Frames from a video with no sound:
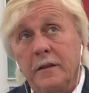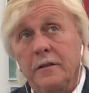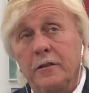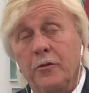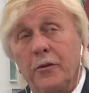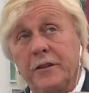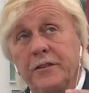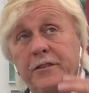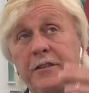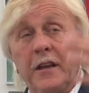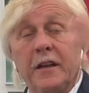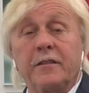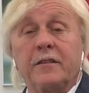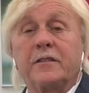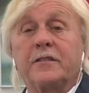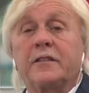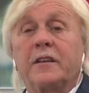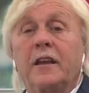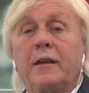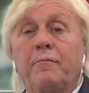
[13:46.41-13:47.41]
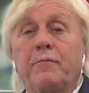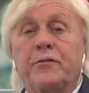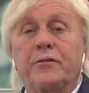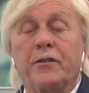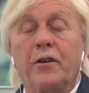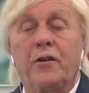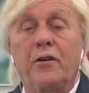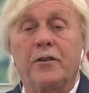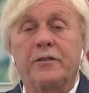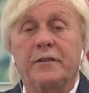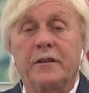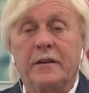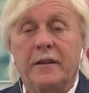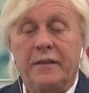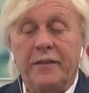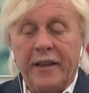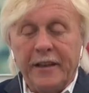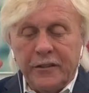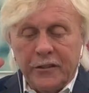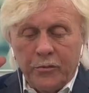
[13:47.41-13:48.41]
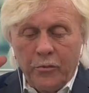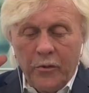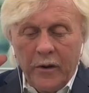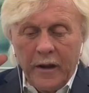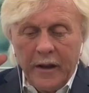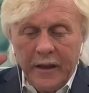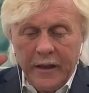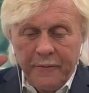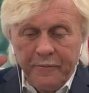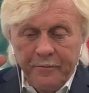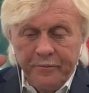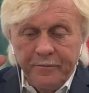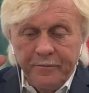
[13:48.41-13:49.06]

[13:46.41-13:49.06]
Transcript: Do I sing the same songs? And that's why,